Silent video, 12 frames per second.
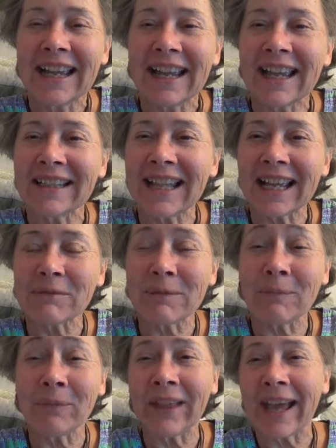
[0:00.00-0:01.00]
And
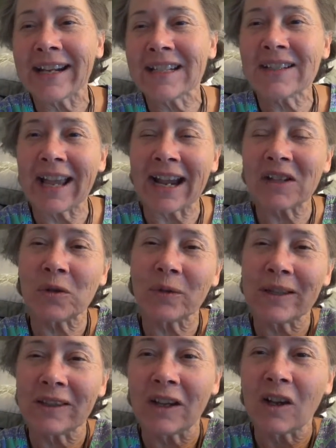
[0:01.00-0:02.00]
that that is
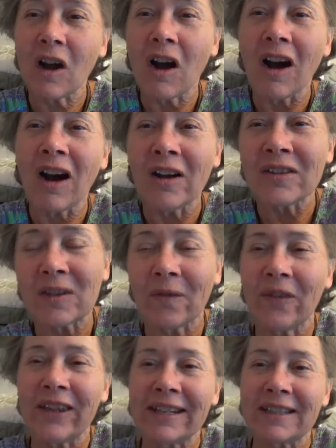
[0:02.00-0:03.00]
actually the cause
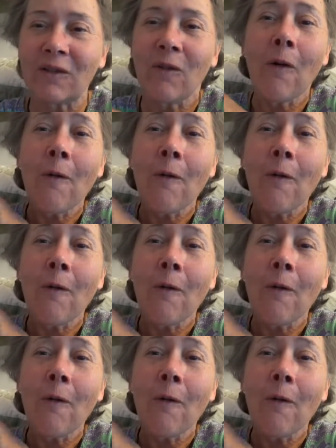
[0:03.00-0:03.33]
of these